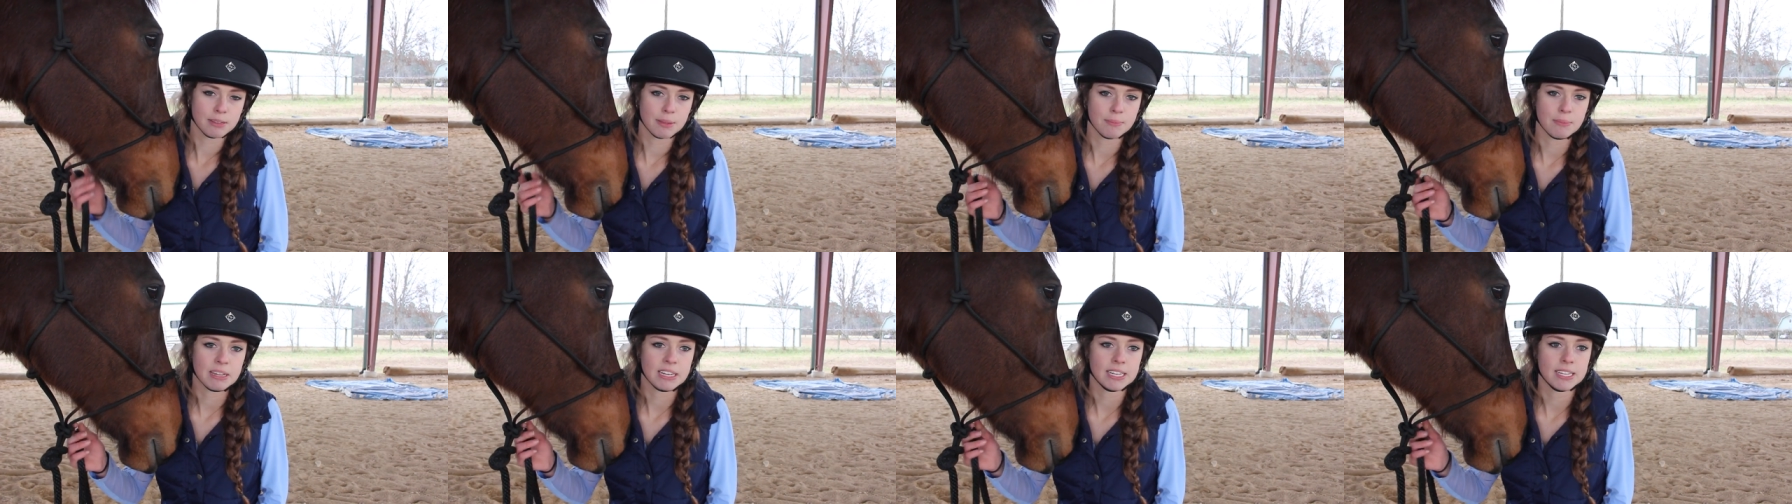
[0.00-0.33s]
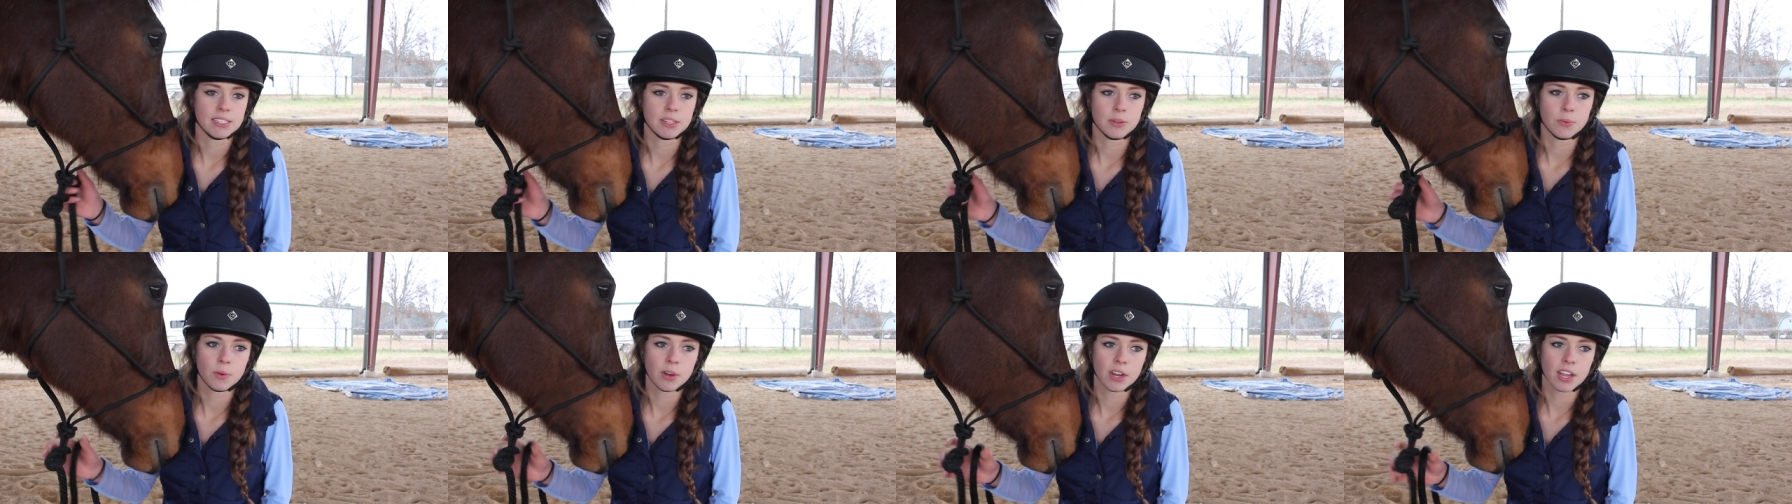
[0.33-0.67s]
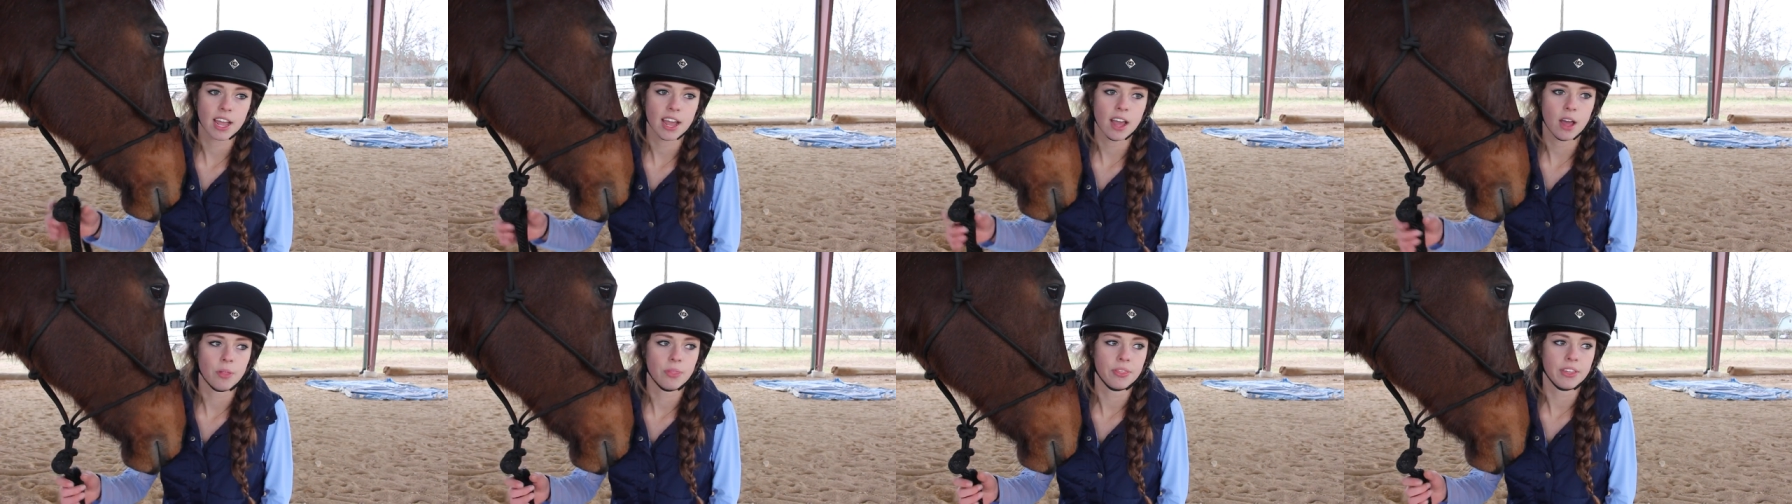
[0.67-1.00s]
something doesn't
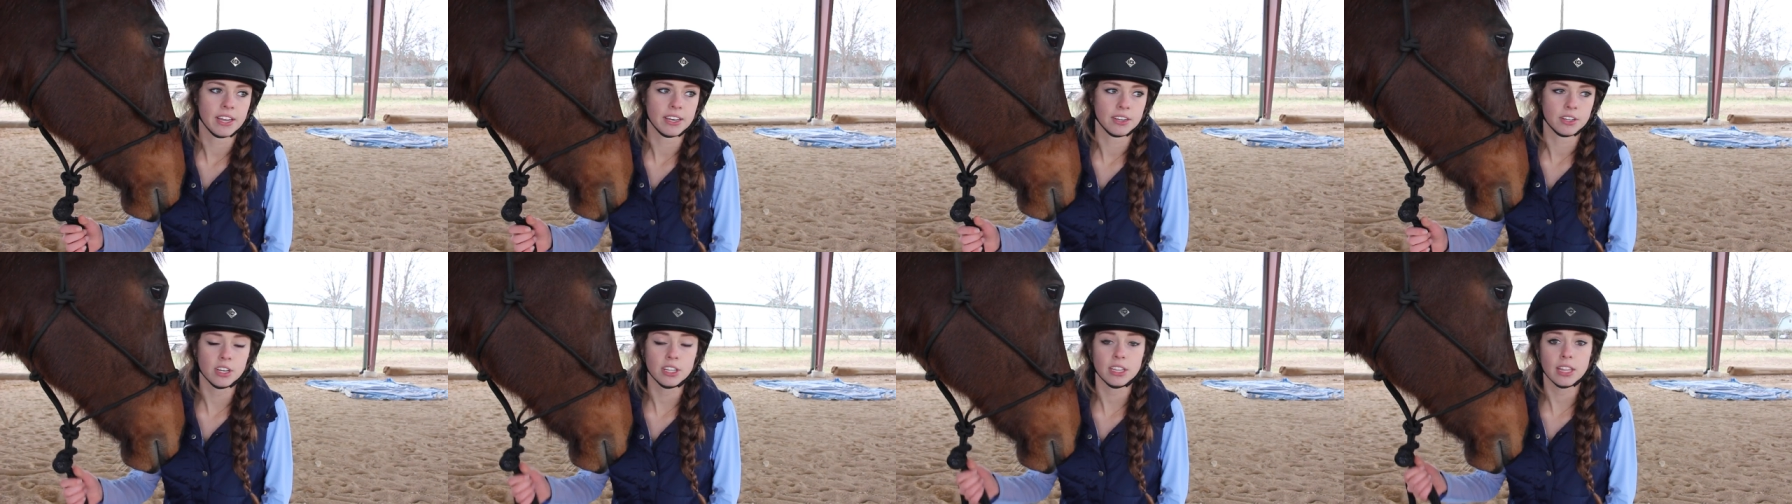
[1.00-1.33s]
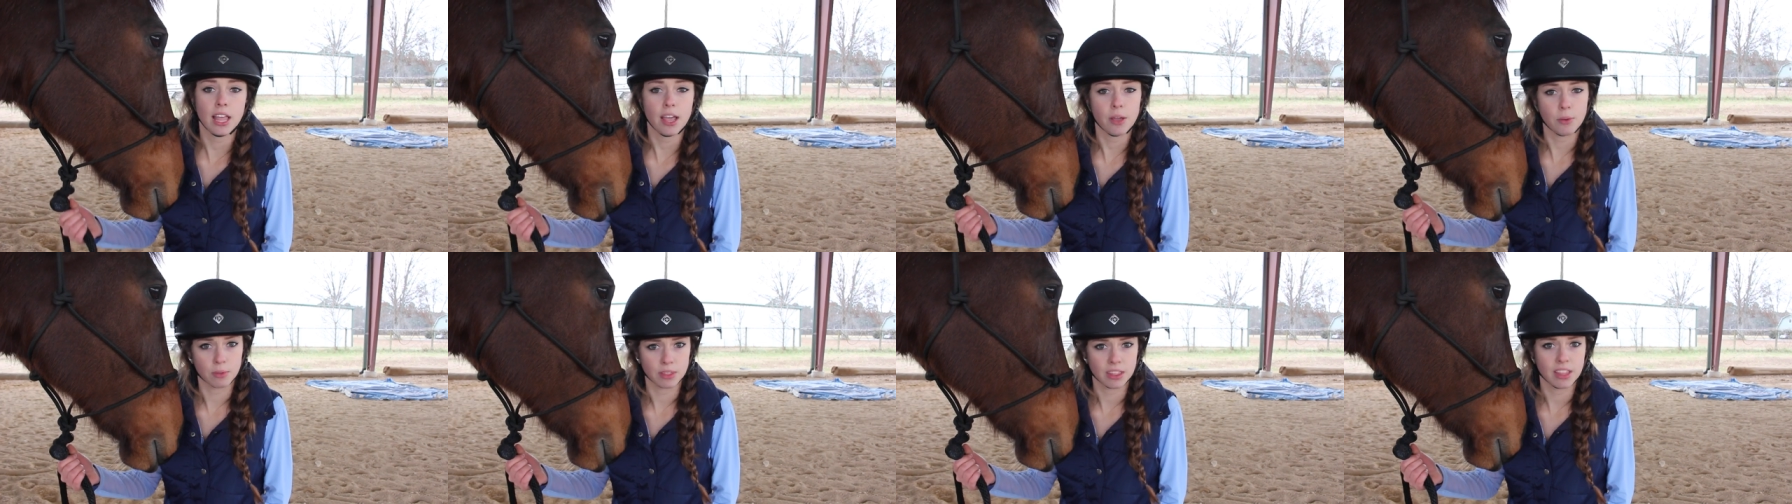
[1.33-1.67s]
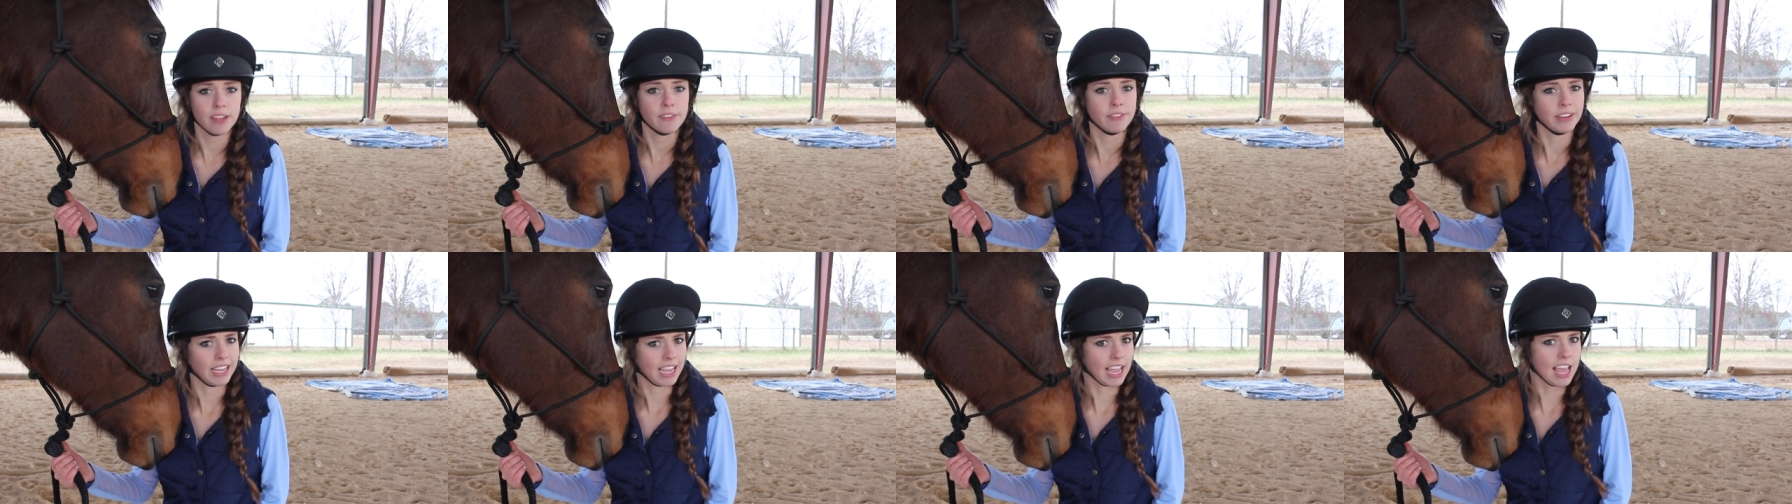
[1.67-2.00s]
work out, then good luck with
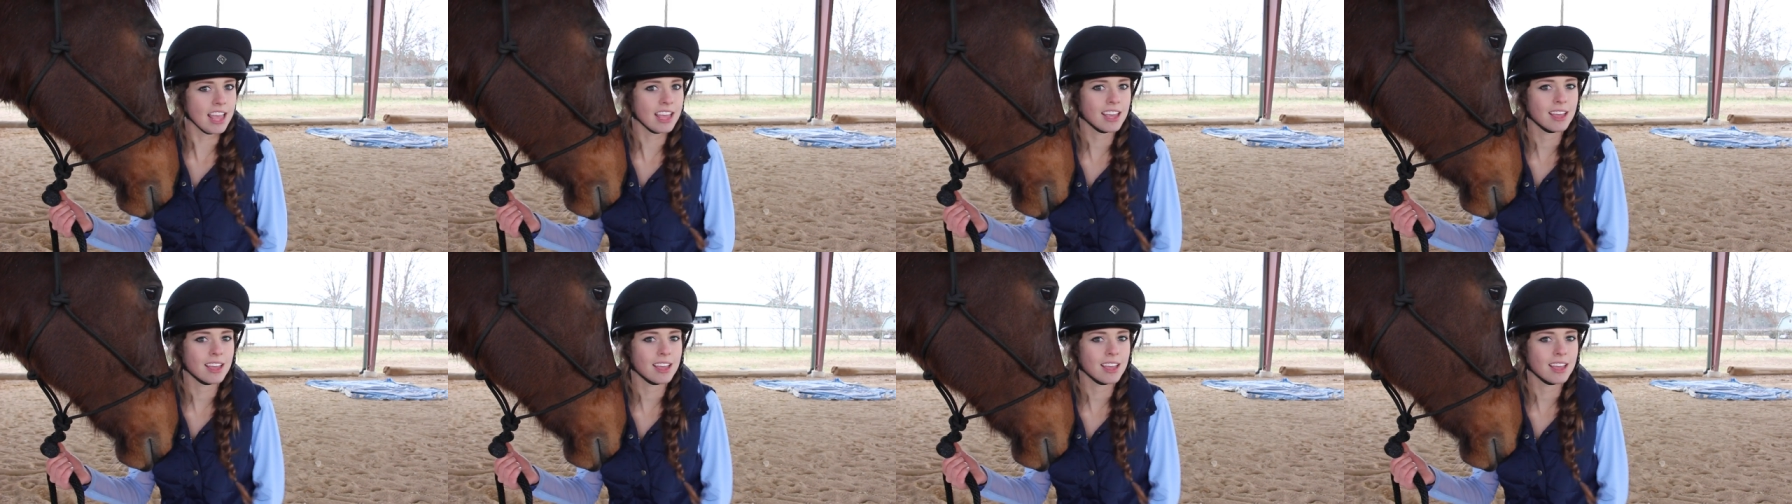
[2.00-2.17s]
living